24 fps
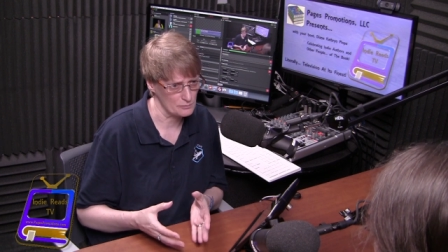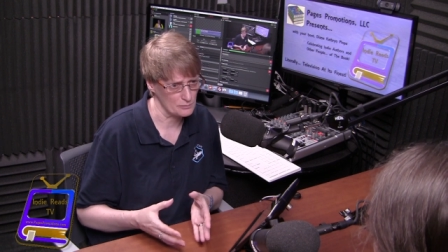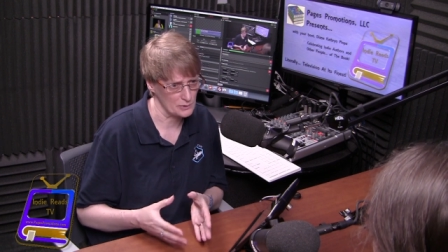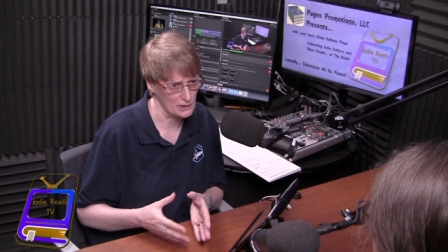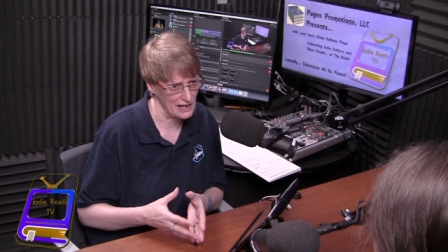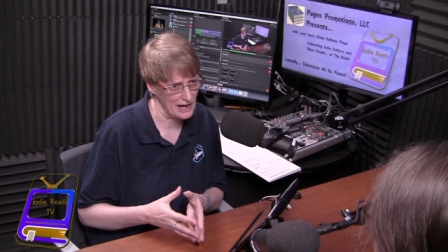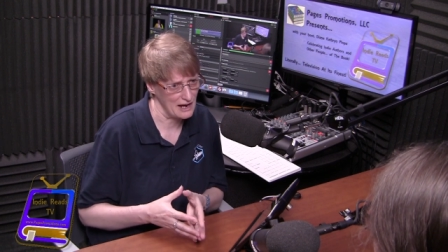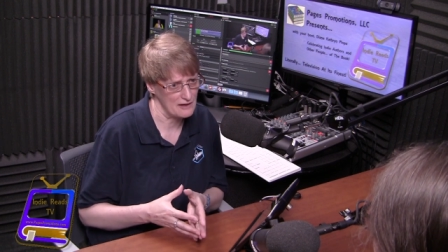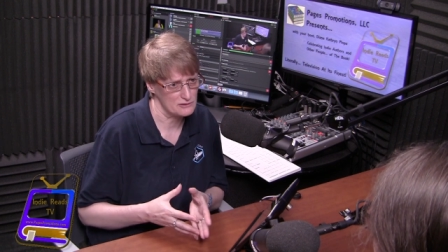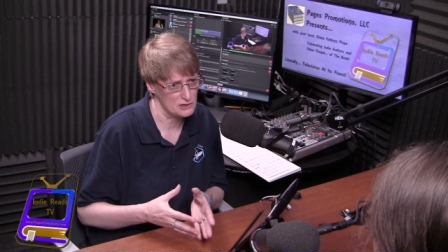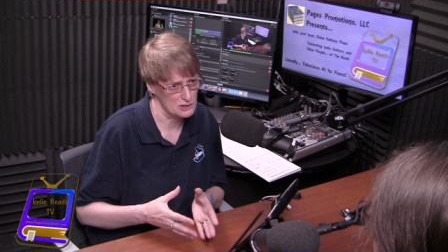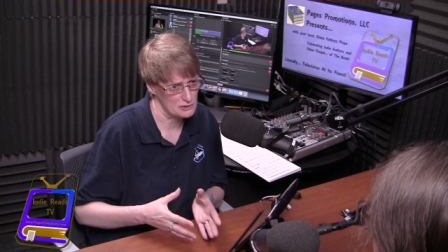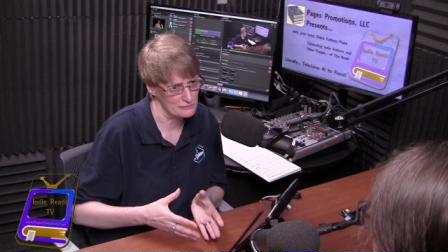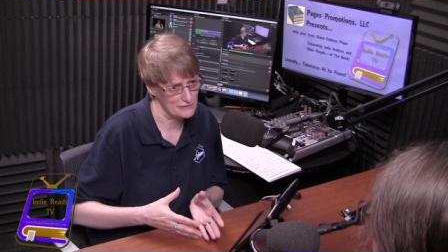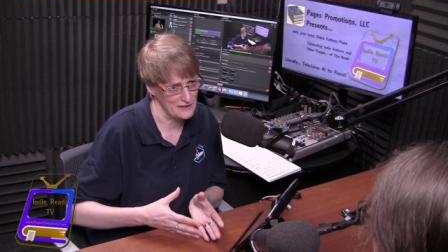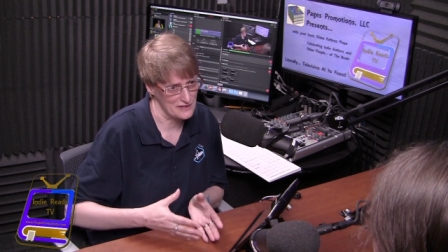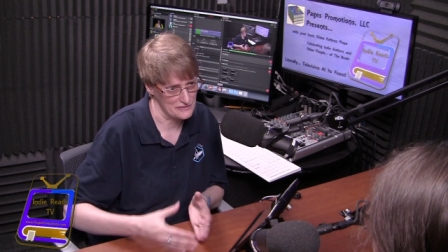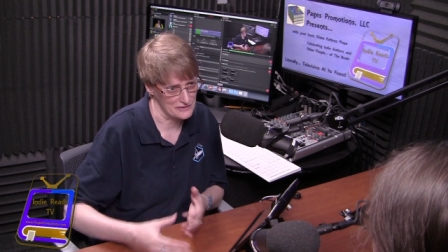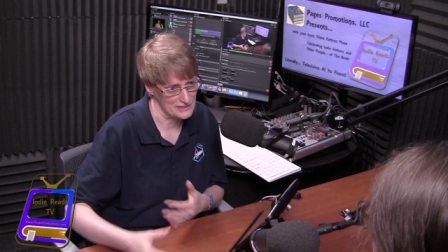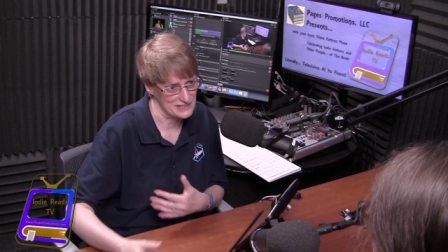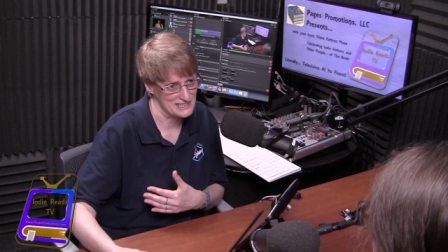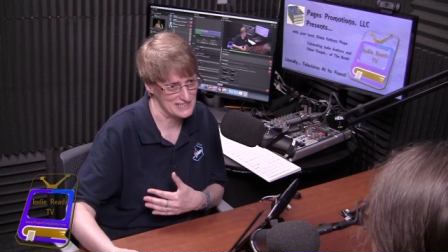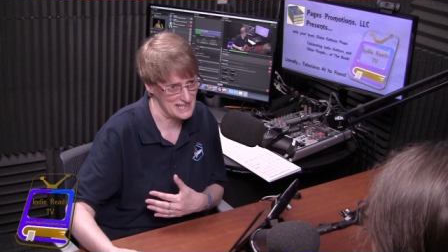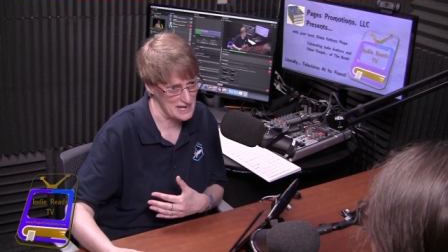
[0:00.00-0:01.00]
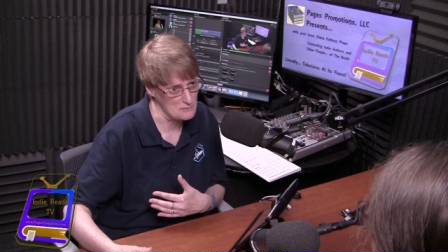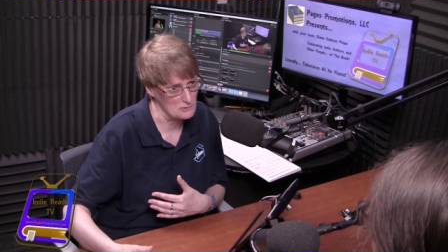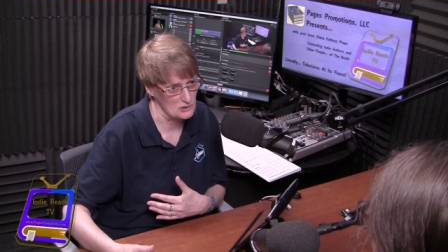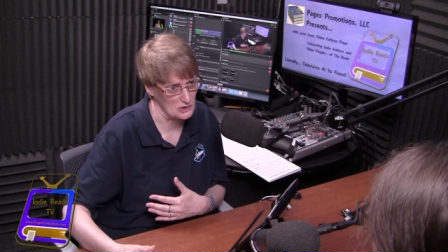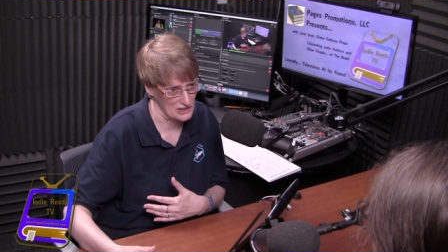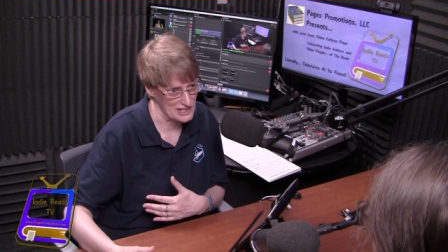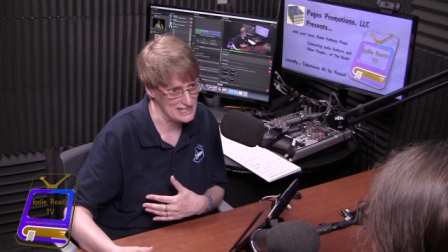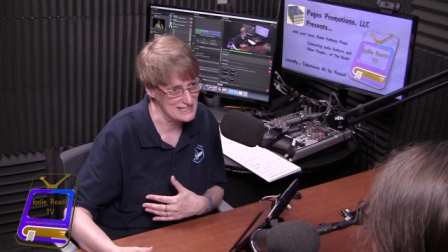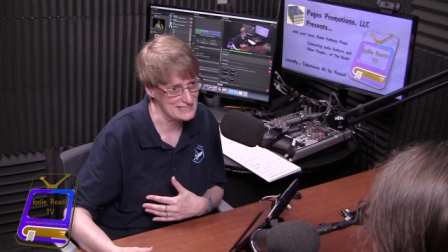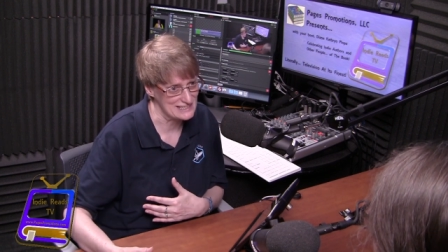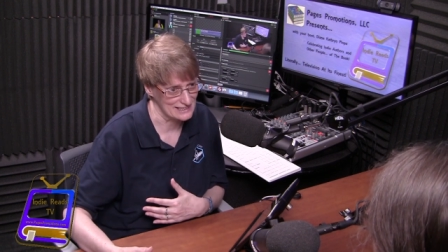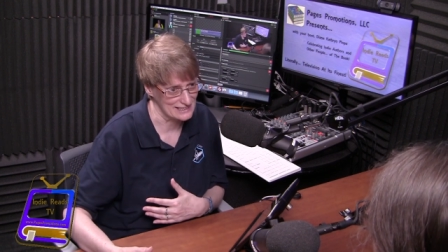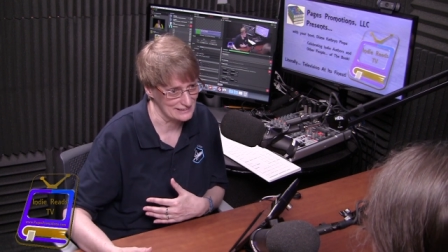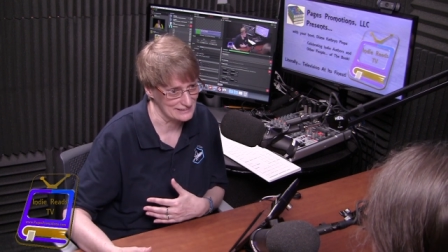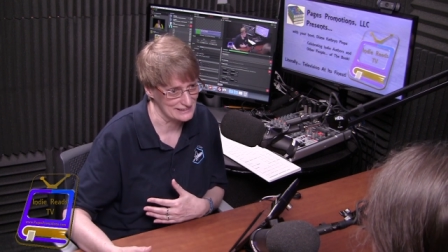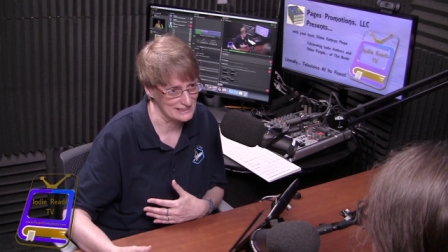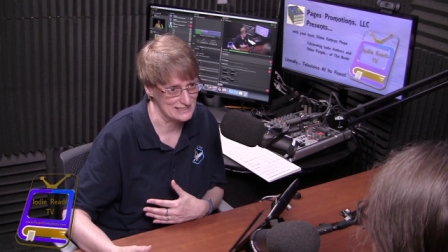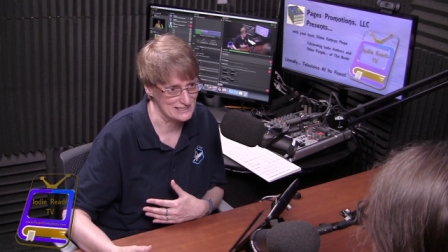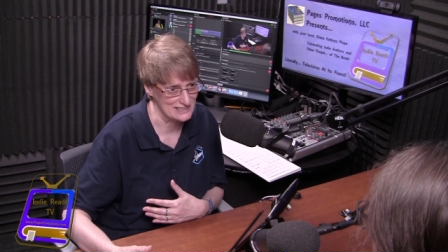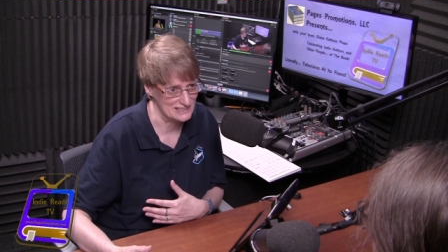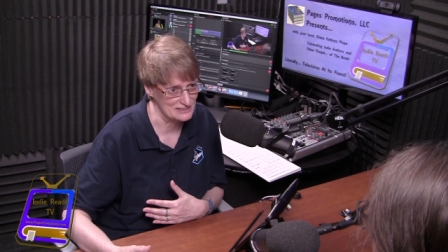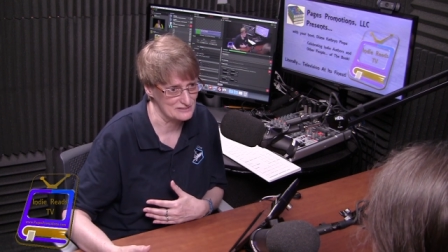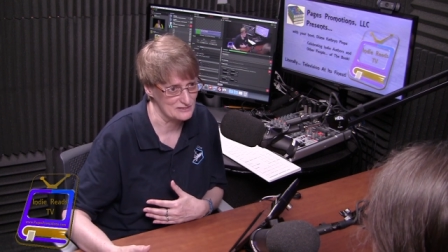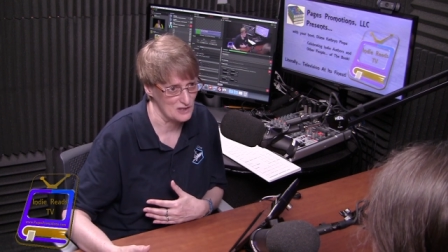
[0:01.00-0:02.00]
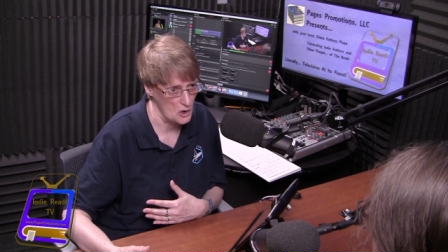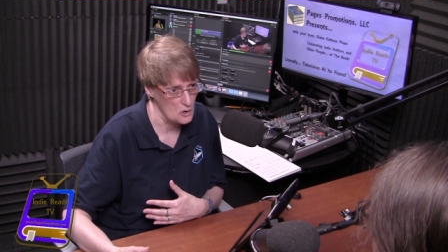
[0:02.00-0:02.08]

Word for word: but have you found the same crazy list of